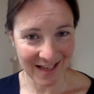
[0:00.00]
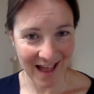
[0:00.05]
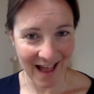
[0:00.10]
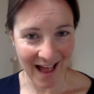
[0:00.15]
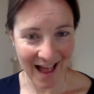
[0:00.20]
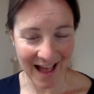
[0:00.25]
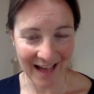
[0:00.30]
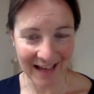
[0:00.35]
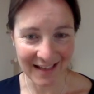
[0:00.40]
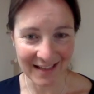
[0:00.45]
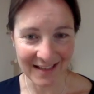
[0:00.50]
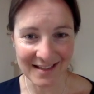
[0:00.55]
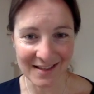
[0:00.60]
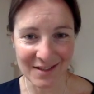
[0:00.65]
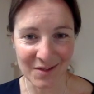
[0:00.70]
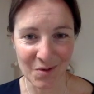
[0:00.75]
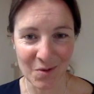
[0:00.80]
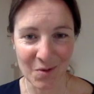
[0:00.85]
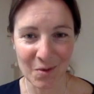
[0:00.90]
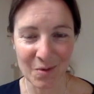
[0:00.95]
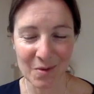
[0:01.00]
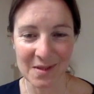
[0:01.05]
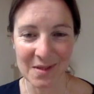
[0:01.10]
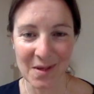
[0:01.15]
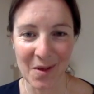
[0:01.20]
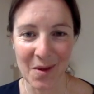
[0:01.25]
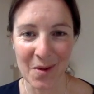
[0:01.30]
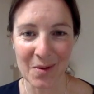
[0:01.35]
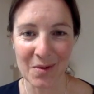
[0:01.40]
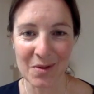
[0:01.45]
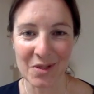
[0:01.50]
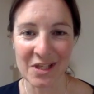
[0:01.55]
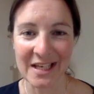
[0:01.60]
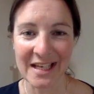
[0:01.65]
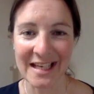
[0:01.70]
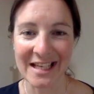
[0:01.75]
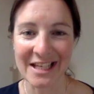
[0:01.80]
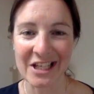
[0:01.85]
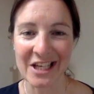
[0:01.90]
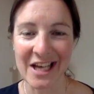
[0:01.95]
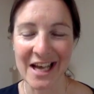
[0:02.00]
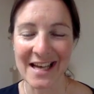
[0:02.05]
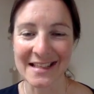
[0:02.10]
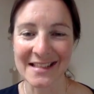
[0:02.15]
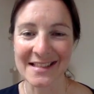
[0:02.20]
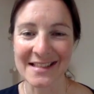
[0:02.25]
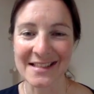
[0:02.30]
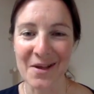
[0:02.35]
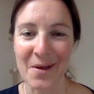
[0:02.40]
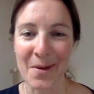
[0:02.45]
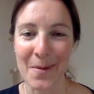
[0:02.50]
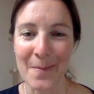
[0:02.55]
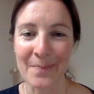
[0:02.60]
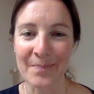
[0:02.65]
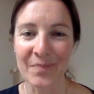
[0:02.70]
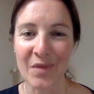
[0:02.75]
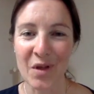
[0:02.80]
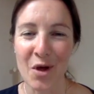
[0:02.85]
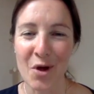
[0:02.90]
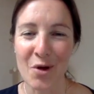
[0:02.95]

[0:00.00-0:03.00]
and also she shares some